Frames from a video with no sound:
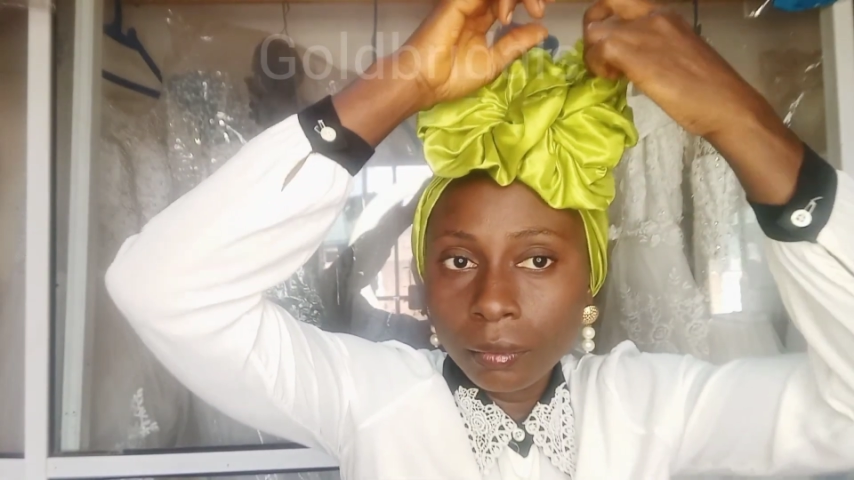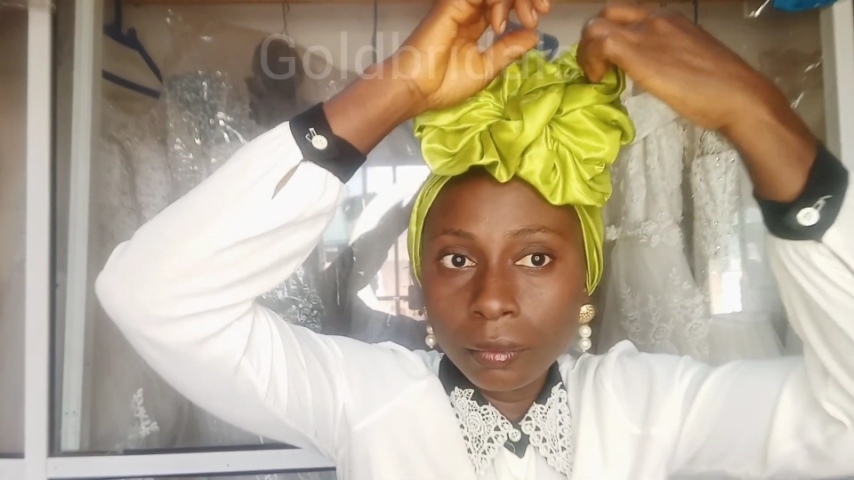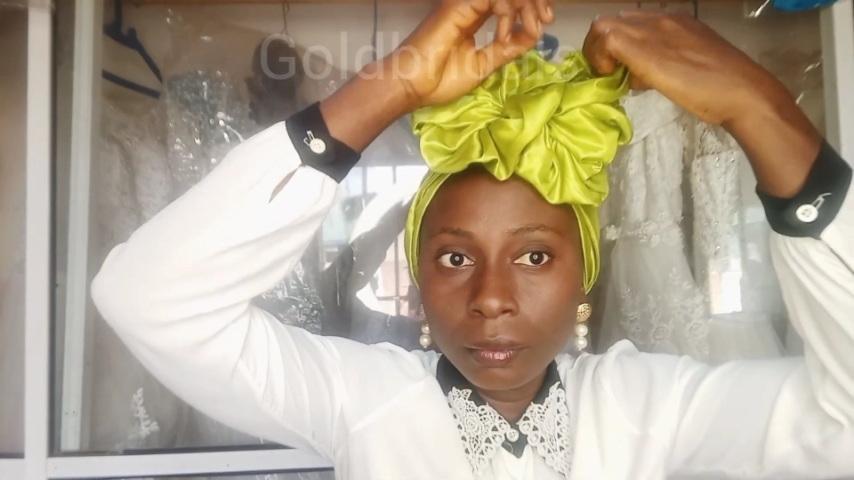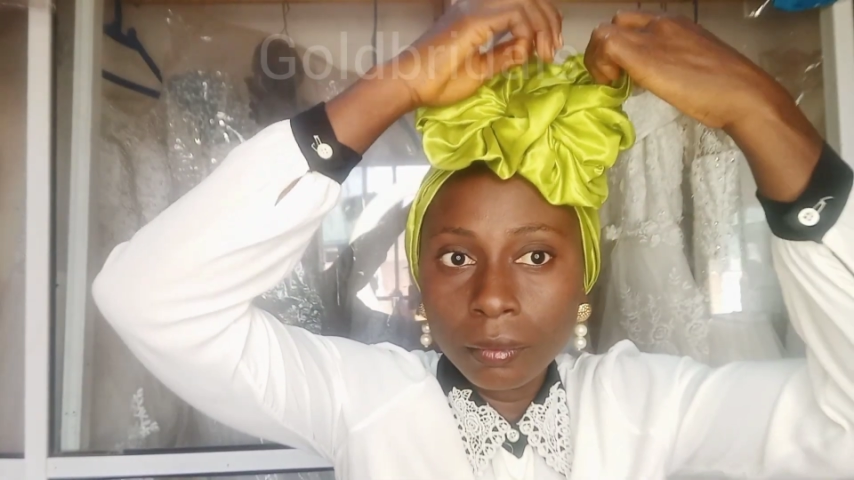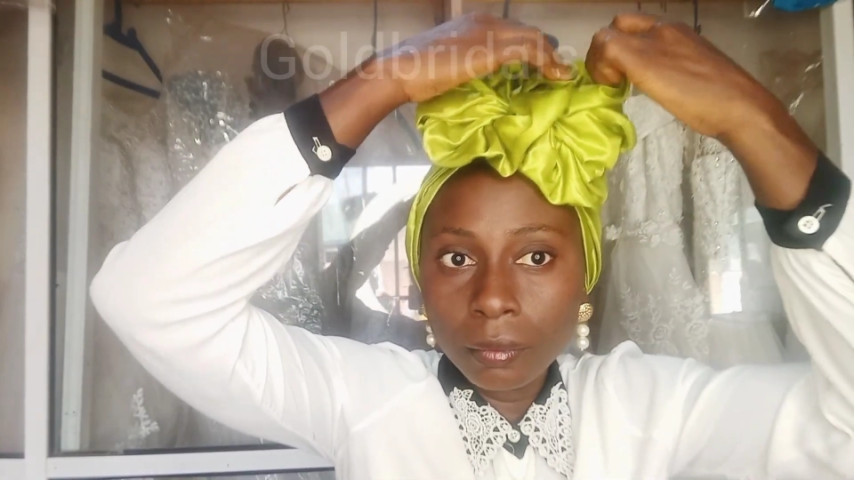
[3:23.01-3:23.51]

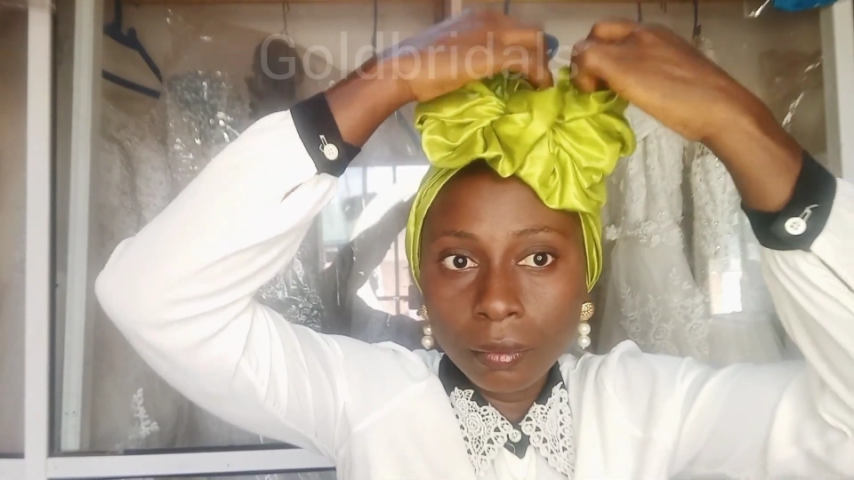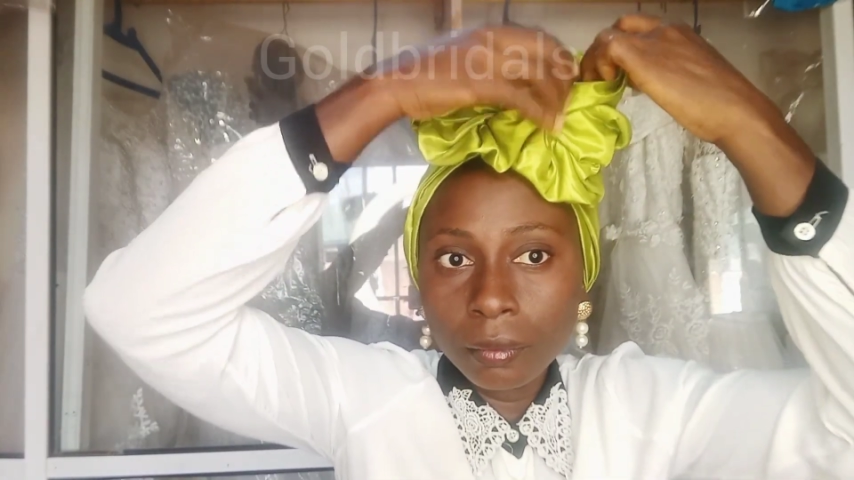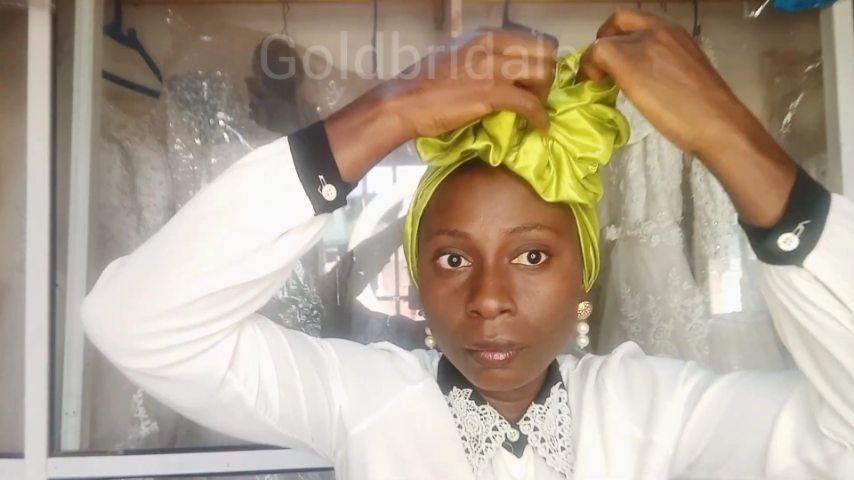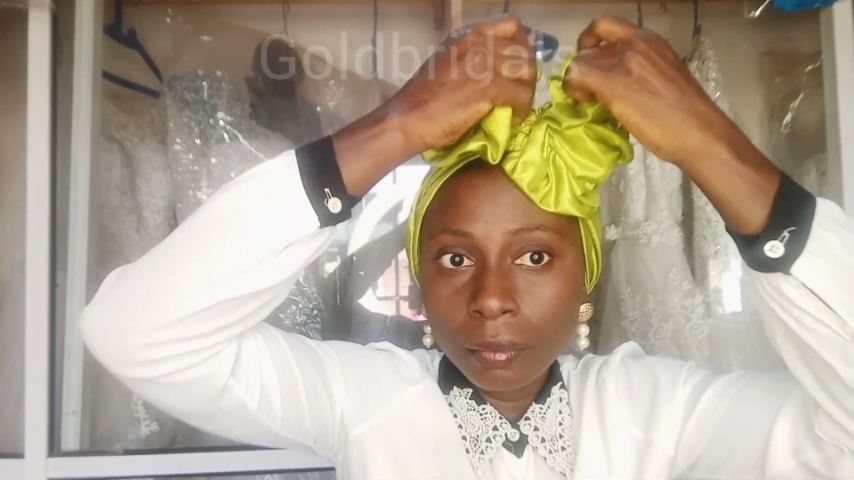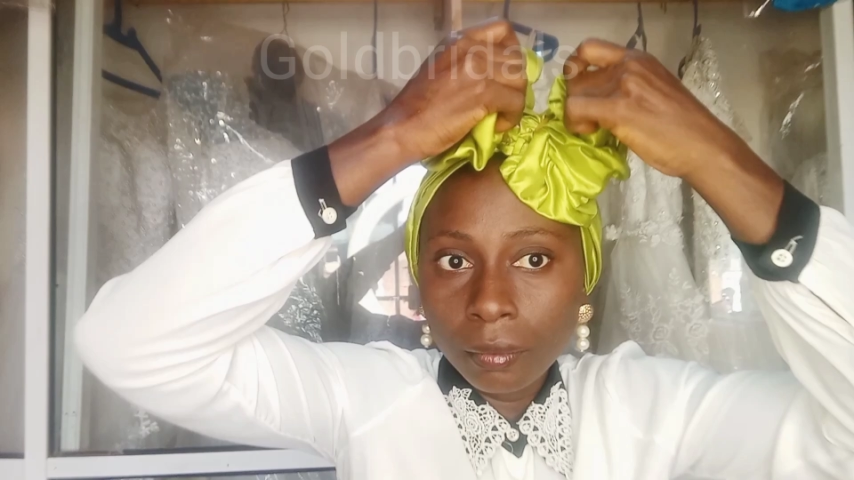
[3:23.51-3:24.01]
At times
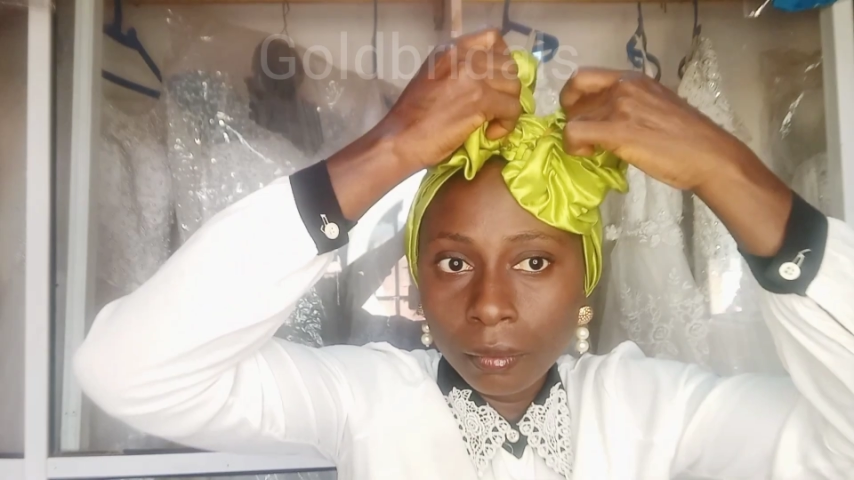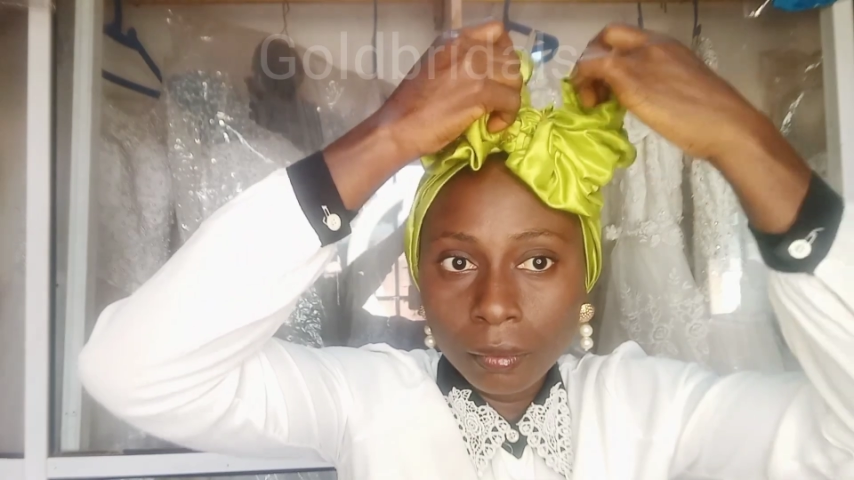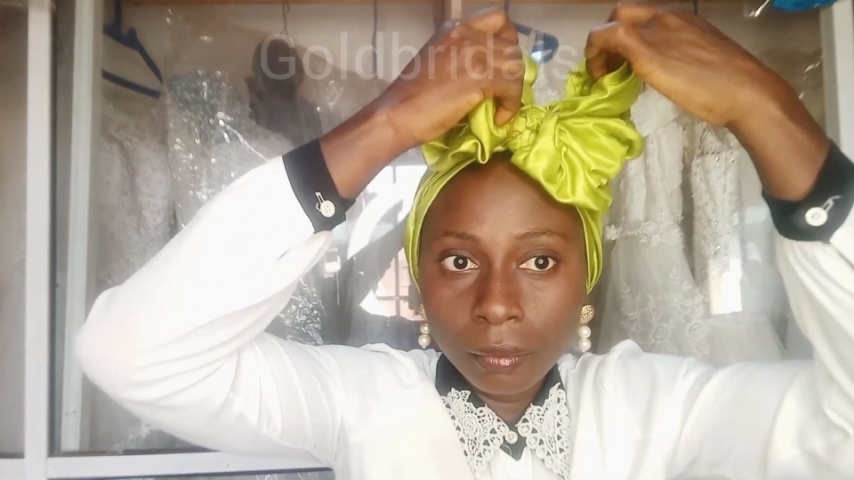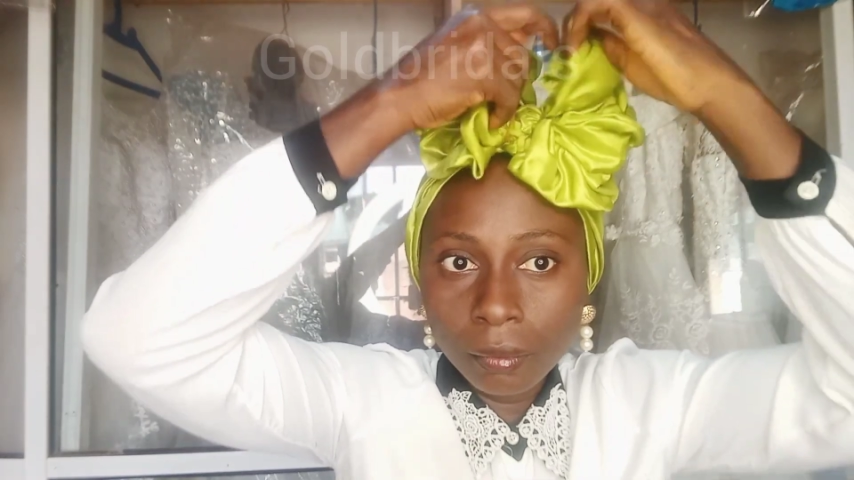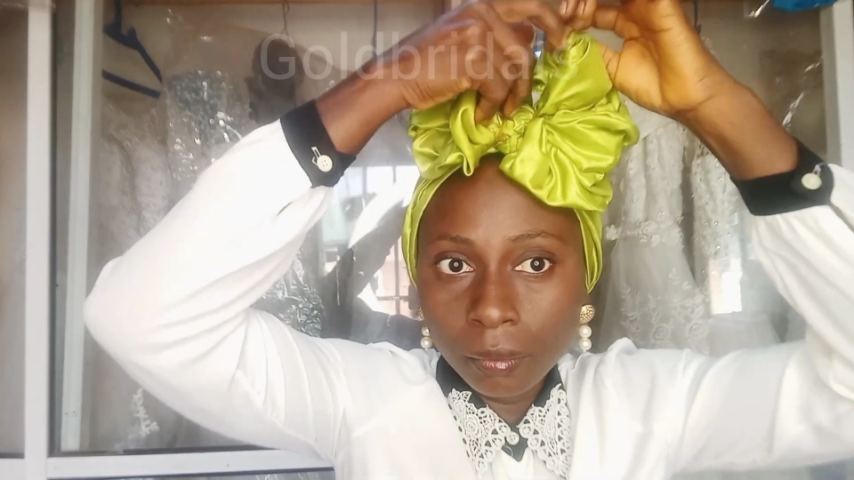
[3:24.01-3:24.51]

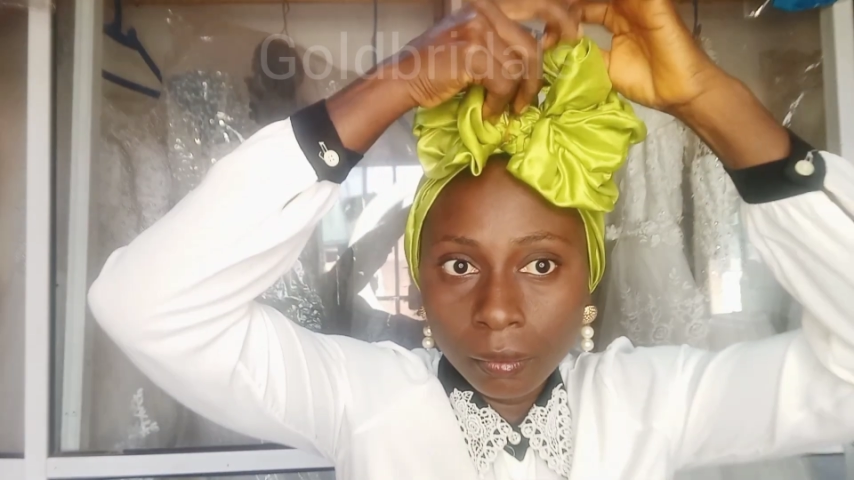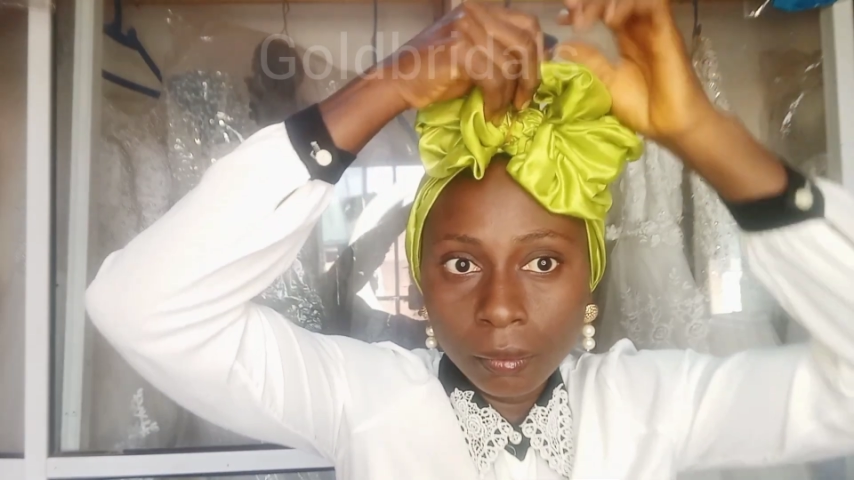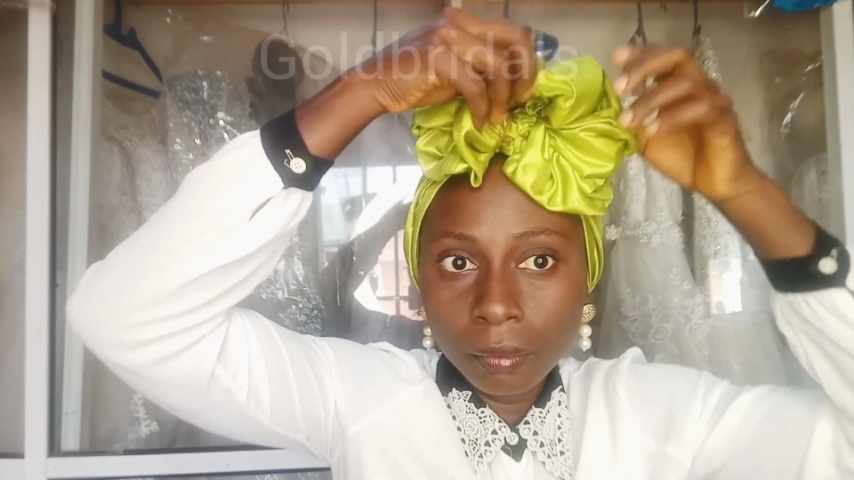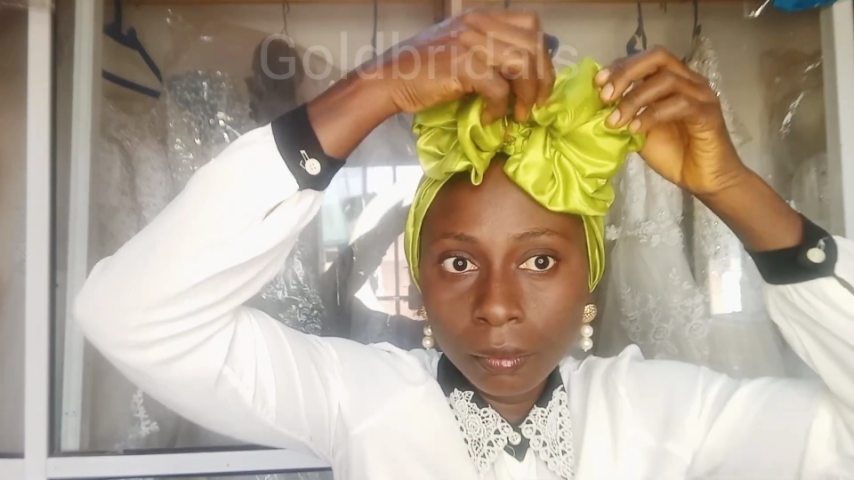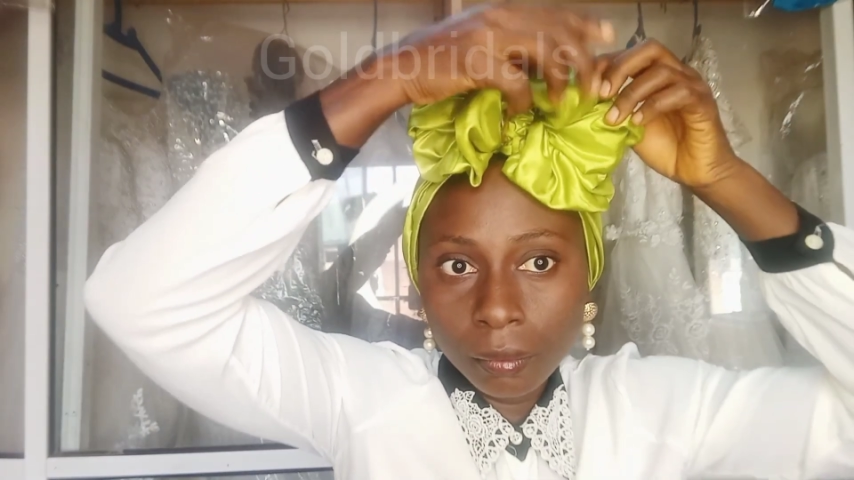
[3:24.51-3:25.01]

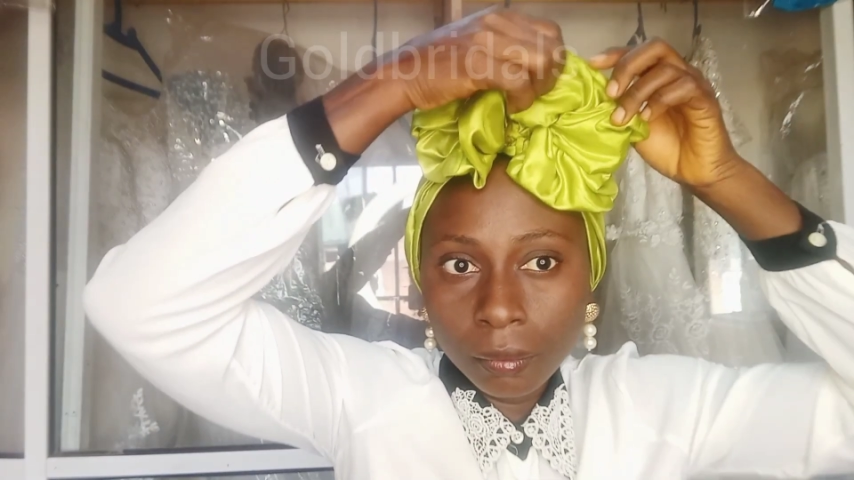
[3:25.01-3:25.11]
neatness